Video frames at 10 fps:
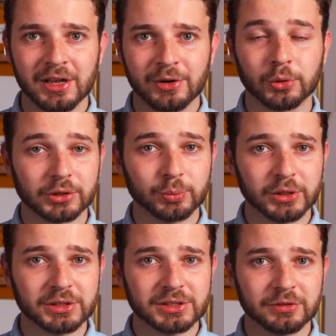or at
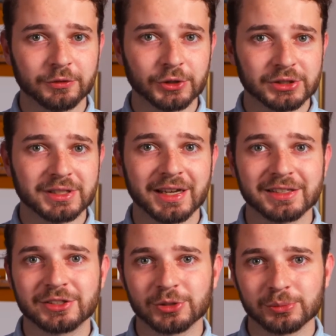worst, first
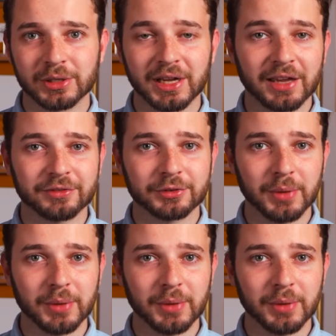has to MacGyver